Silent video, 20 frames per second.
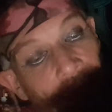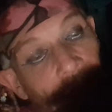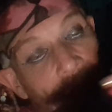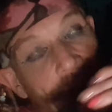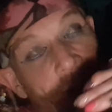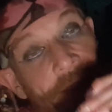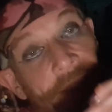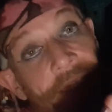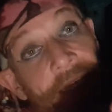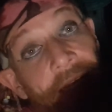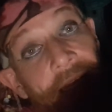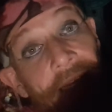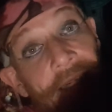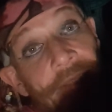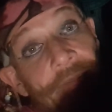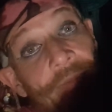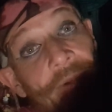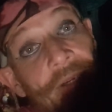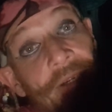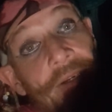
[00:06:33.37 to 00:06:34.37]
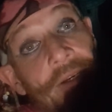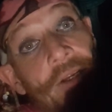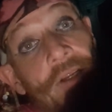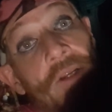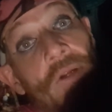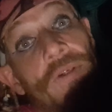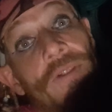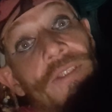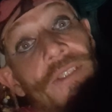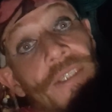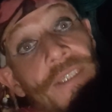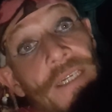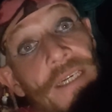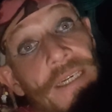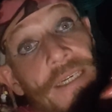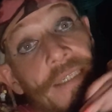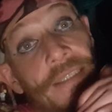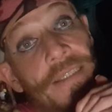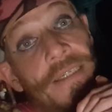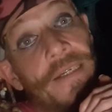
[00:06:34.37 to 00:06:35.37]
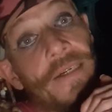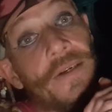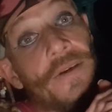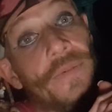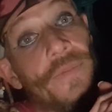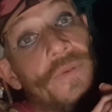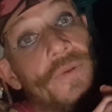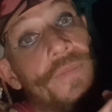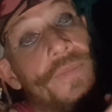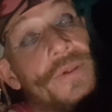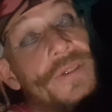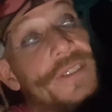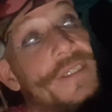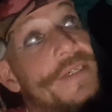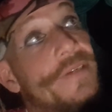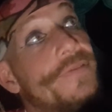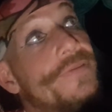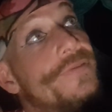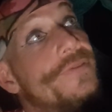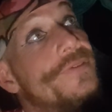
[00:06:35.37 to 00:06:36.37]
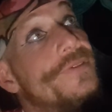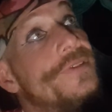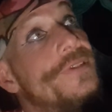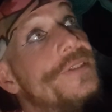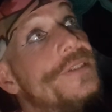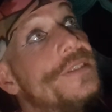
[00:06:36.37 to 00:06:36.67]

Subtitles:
And there has been a lot today, actually, a lot more positive